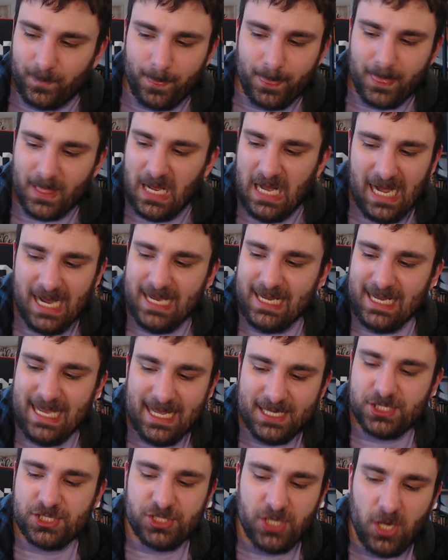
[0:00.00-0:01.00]
I
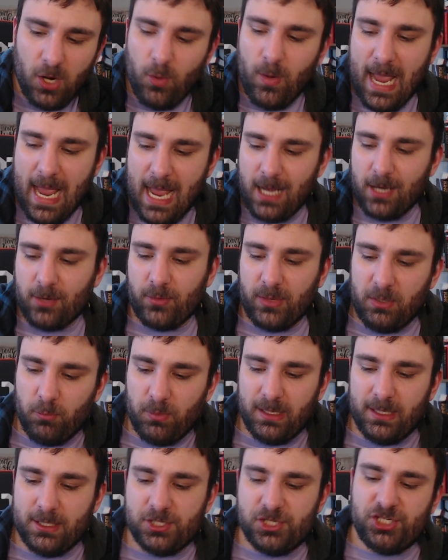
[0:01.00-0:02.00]
get so angry
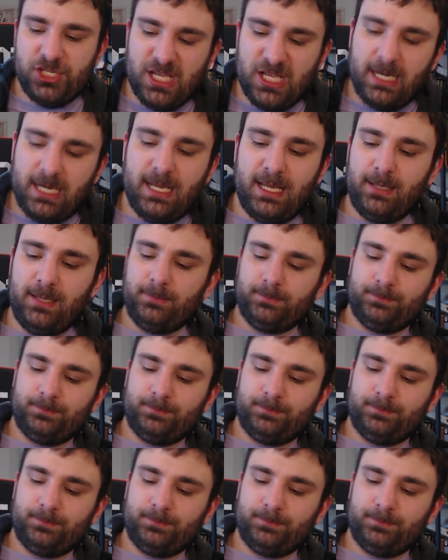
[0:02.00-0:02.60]
when shitty,